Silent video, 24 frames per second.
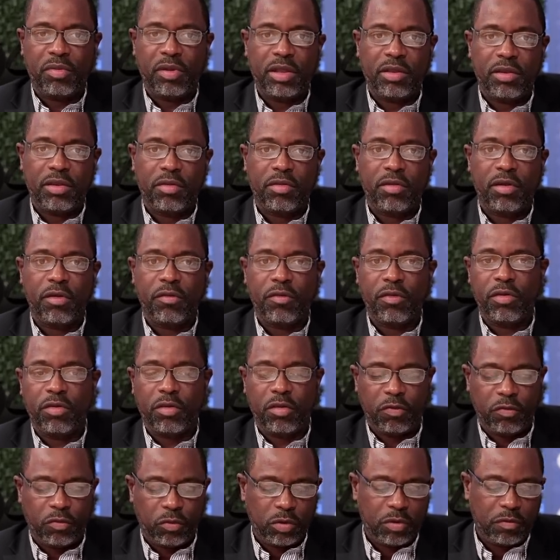this year
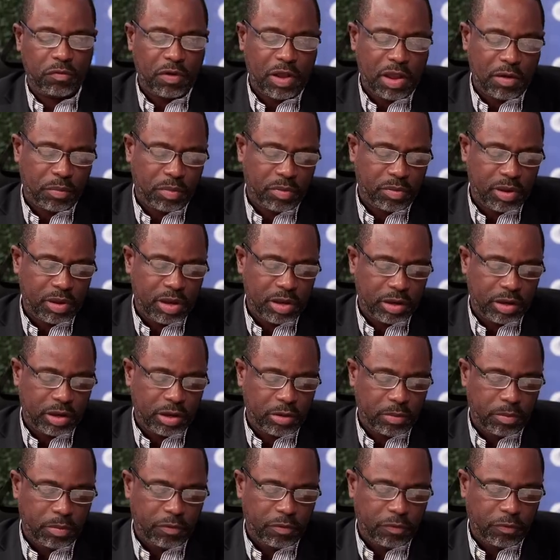versus 45% the
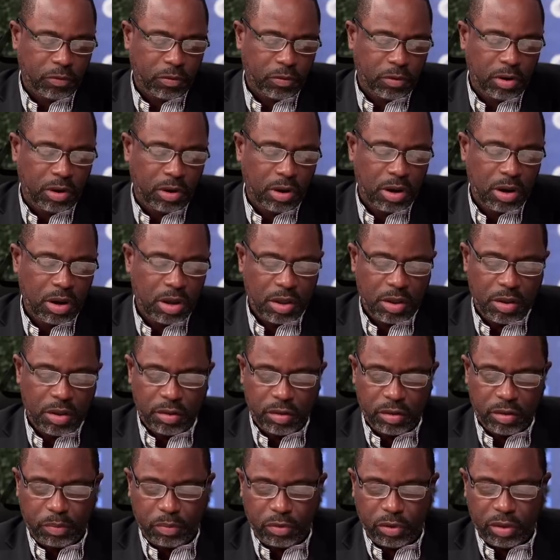year before.
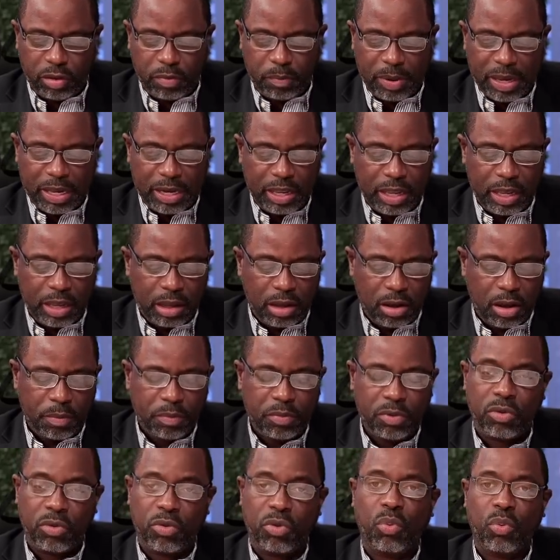Sports betting
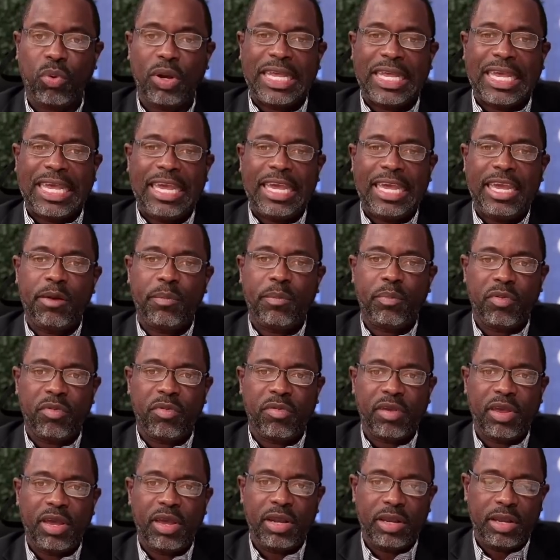up to
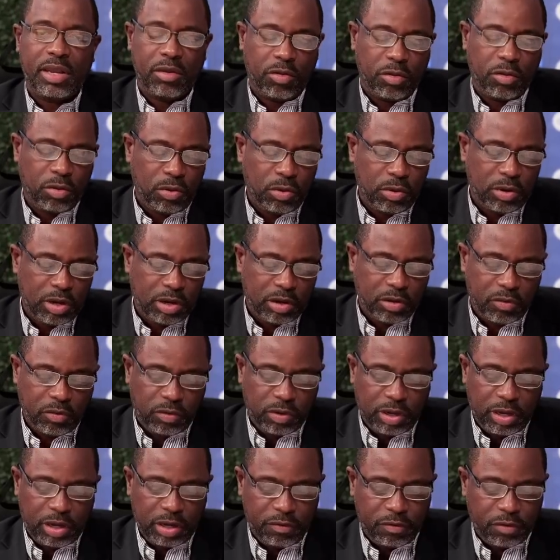28%, shown in
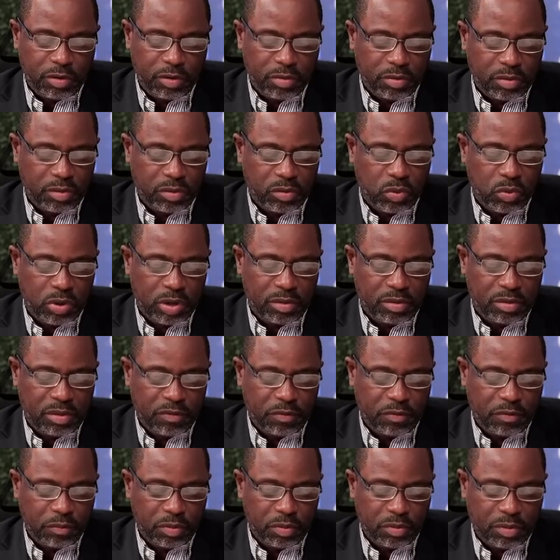green, versus
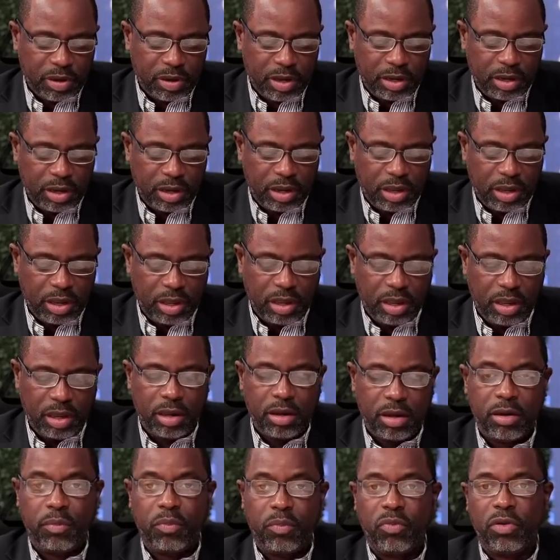27%
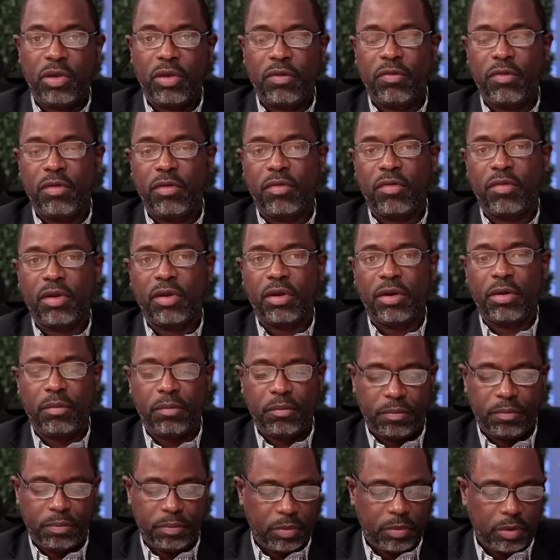in the previous year.
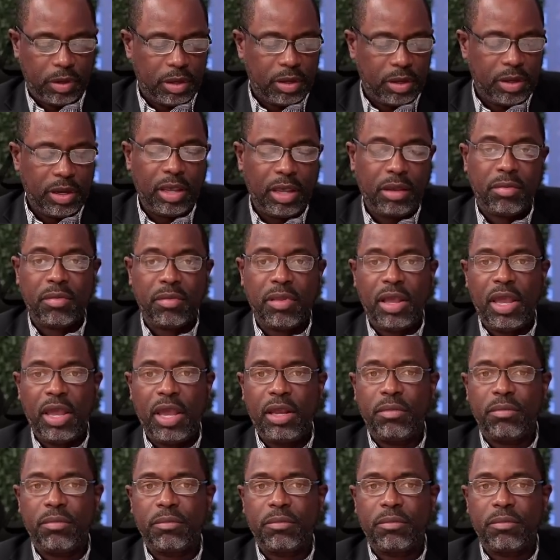Next slide